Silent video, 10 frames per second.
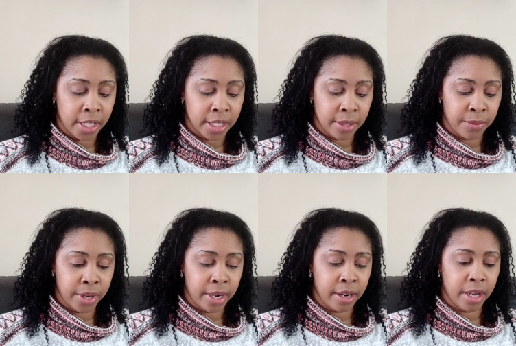in it
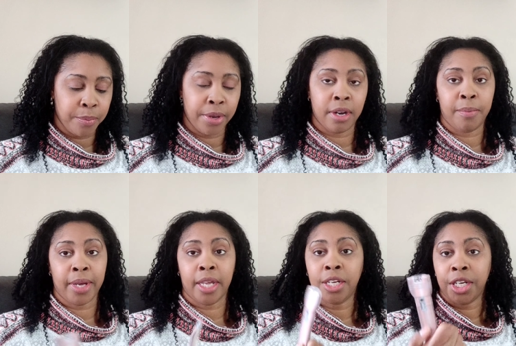somewhere and put it on
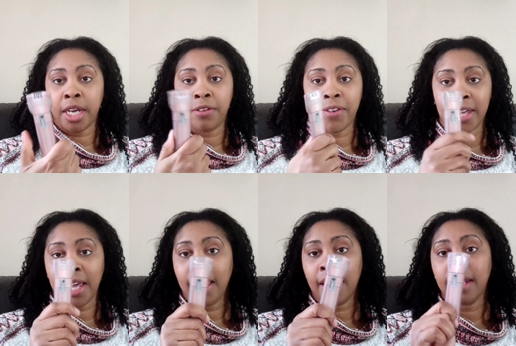my keychain if I
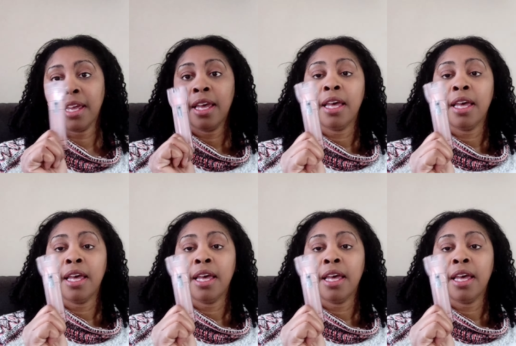can.